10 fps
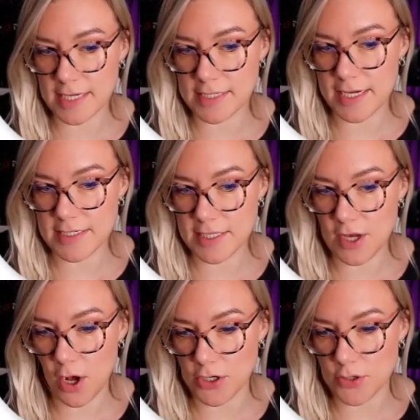I liked
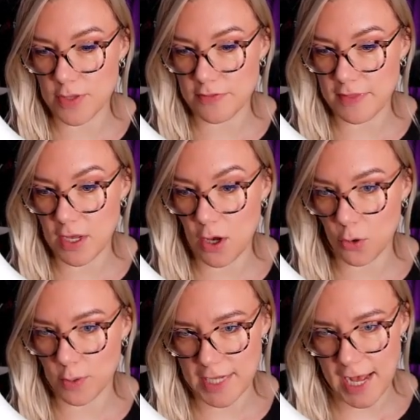the audio that they
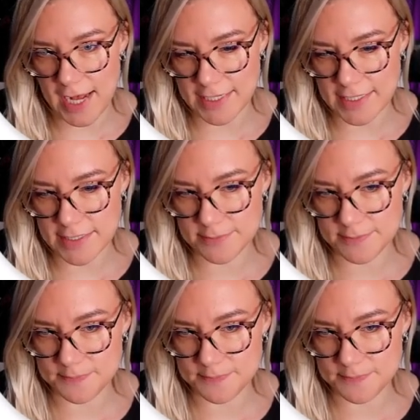already added.